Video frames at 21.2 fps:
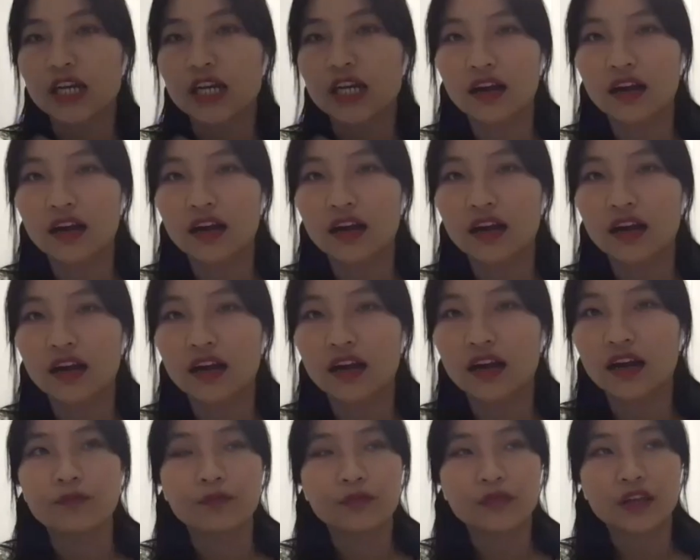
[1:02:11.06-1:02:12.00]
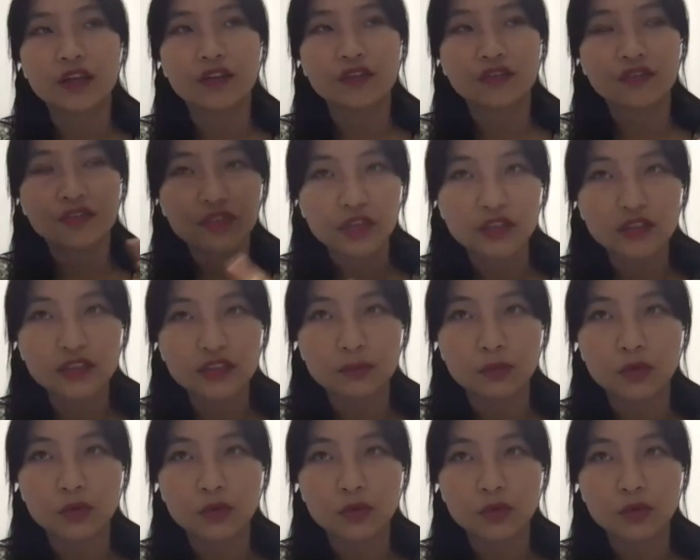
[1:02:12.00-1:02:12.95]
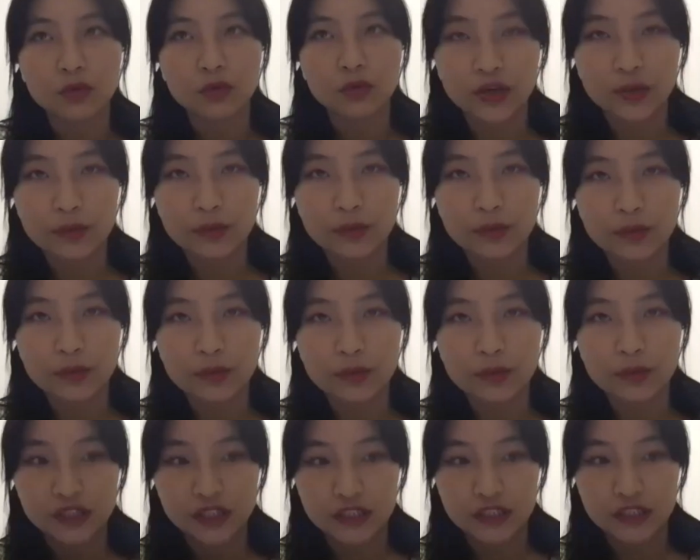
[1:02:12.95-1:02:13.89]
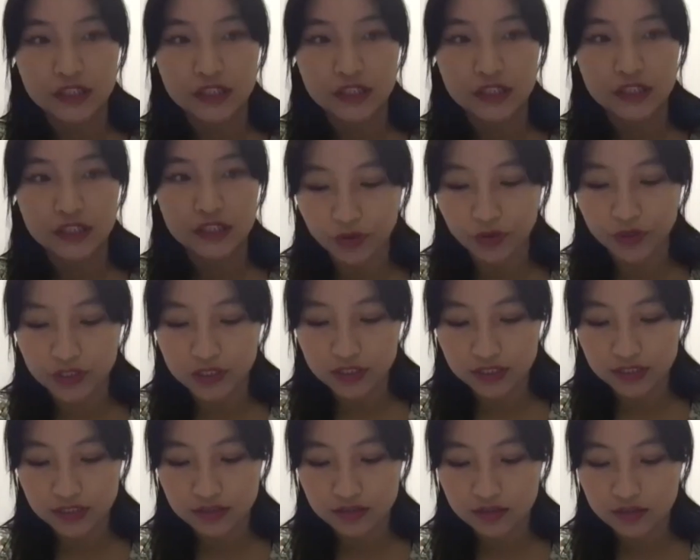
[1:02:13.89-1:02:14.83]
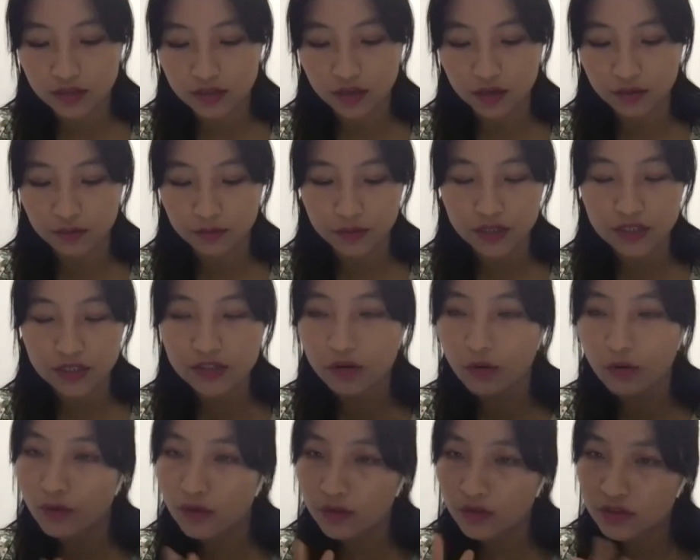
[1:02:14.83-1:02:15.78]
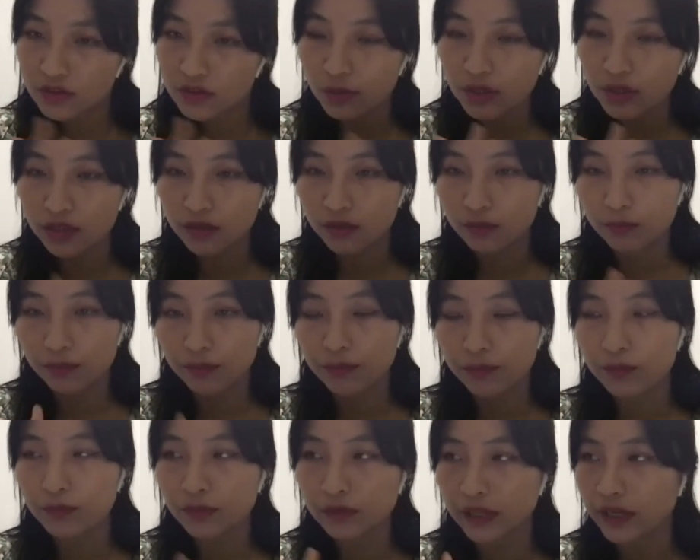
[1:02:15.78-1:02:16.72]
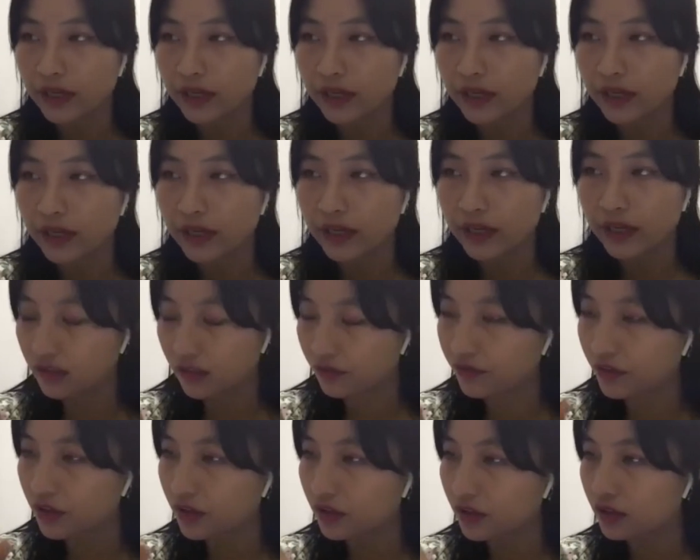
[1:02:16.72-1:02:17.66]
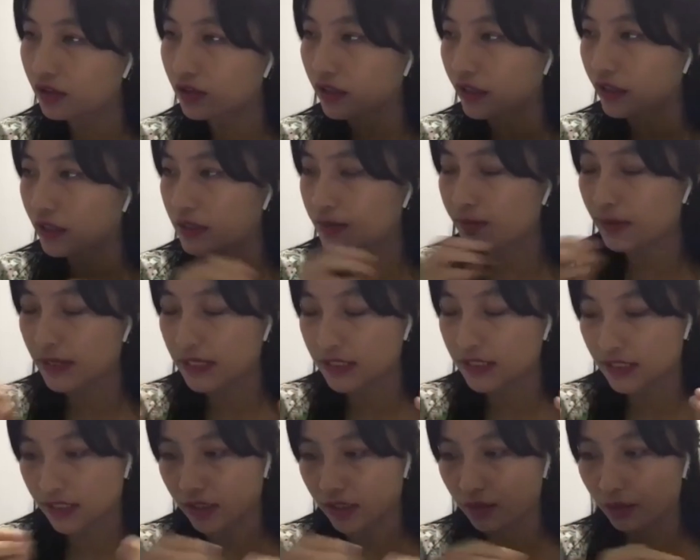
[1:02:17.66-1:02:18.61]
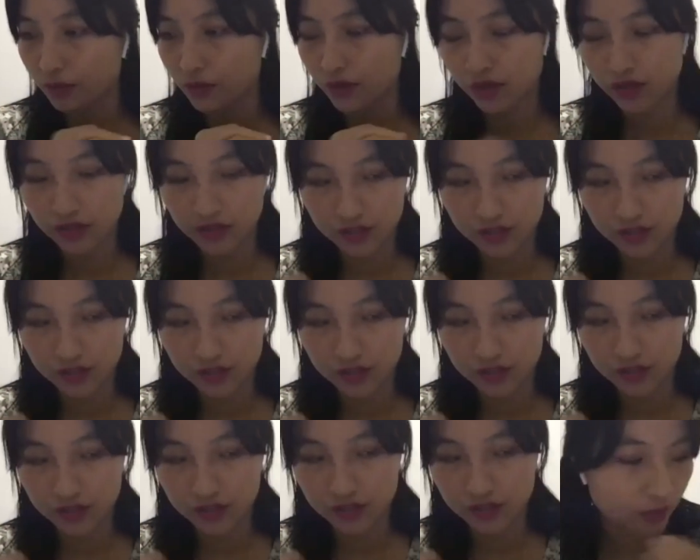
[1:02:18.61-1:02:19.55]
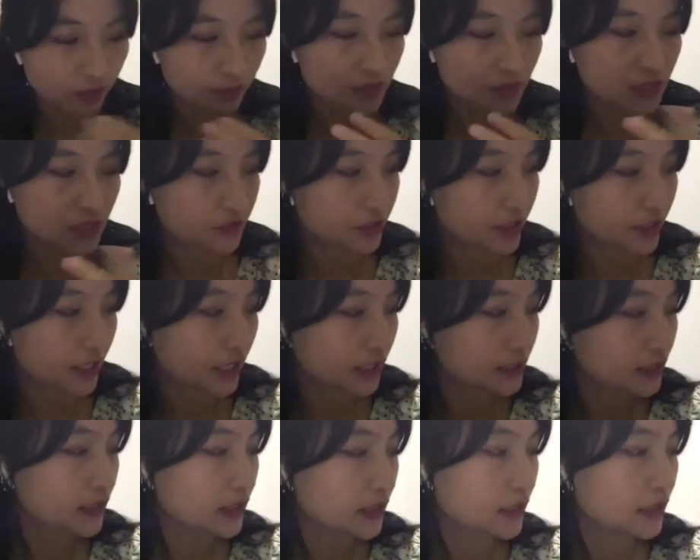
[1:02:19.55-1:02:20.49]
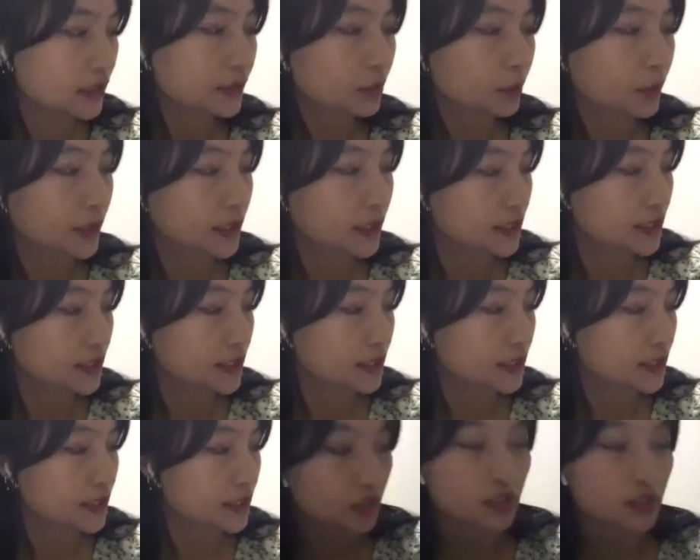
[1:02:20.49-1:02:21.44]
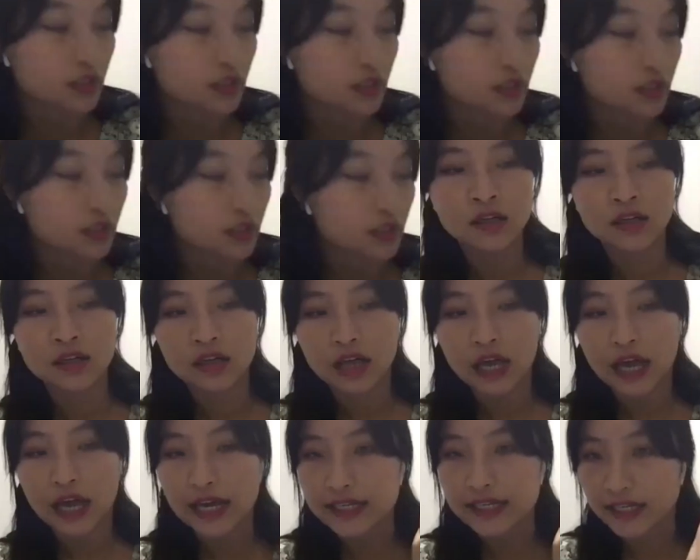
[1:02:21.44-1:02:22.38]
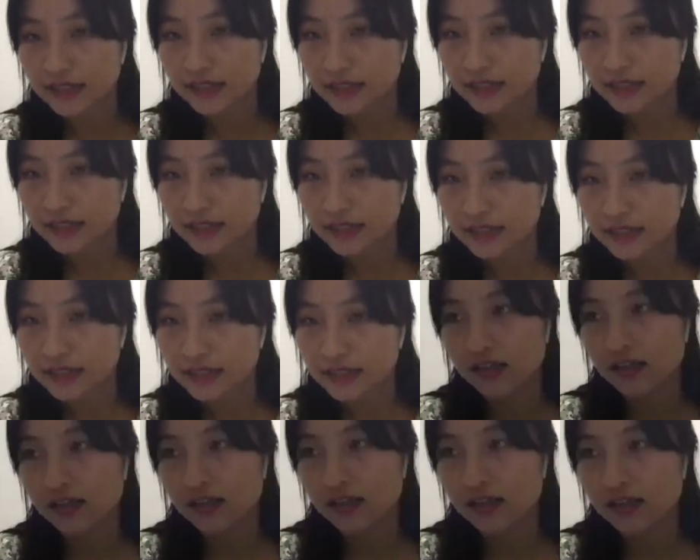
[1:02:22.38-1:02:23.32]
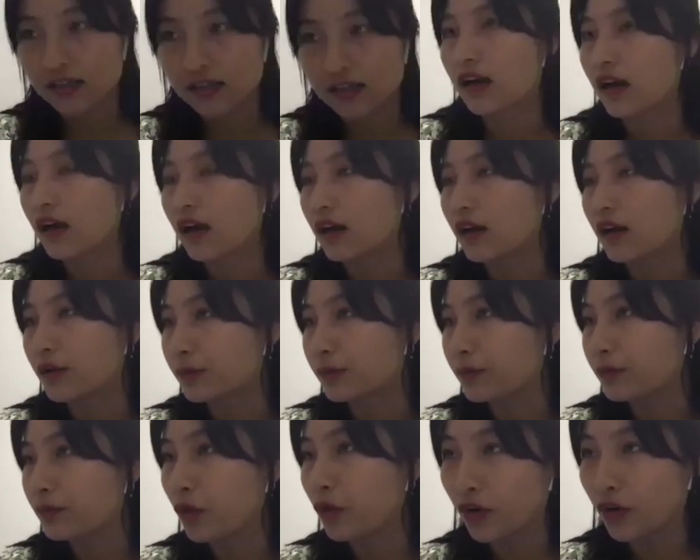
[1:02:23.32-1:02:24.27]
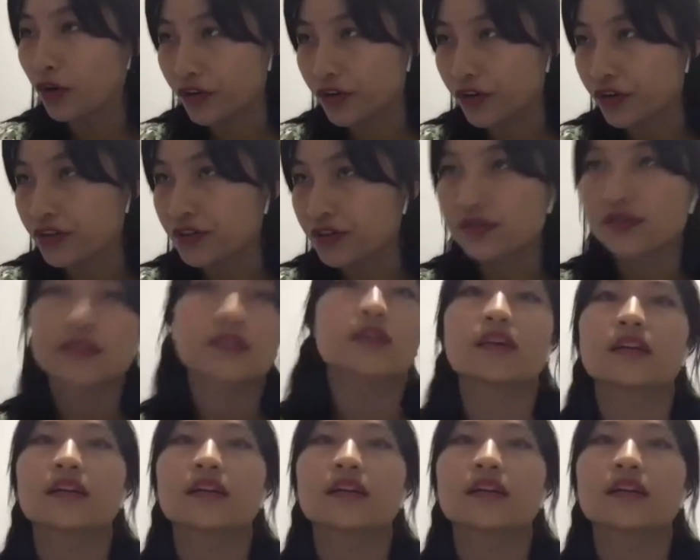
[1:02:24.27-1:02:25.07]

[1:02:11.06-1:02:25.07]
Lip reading: It feels more like there are many different like touch points, because there are so many like different like spaces that we're interacting with, like materiality, globalization, identity, borders,